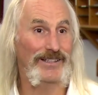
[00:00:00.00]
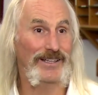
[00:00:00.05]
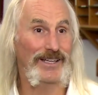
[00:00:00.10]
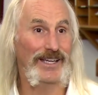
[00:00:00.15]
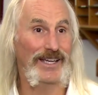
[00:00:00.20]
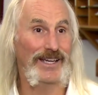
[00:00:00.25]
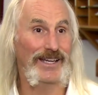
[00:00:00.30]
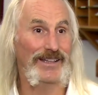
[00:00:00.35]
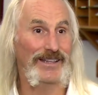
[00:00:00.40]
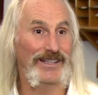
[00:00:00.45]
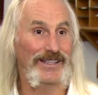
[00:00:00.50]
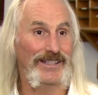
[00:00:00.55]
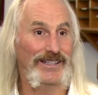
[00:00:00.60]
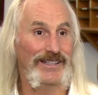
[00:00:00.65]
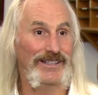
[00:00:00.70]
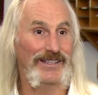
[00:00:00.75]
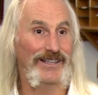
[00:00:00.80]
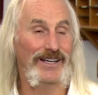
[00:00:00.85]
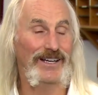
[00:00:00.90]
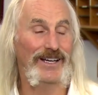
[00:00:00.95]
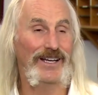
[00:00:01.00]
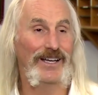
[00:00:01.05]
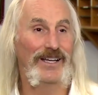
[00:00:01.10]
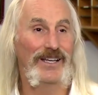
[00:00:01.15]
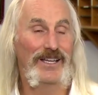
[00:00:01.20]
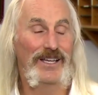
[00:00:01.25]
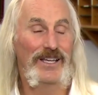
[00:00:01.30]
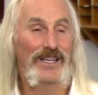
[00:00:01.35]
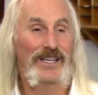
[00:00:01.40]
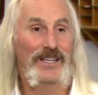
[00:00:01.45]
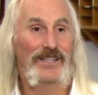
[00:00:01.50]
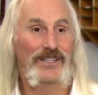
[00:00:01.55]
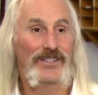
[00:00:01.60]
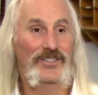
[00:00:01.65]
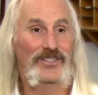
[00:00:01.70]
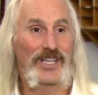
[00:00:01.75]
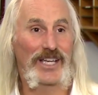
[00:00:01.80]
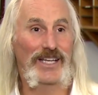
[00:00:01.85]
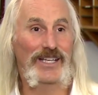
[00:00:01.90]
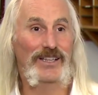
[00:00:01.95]
And then the
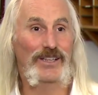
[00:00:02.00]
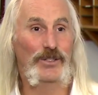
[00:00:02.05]
St.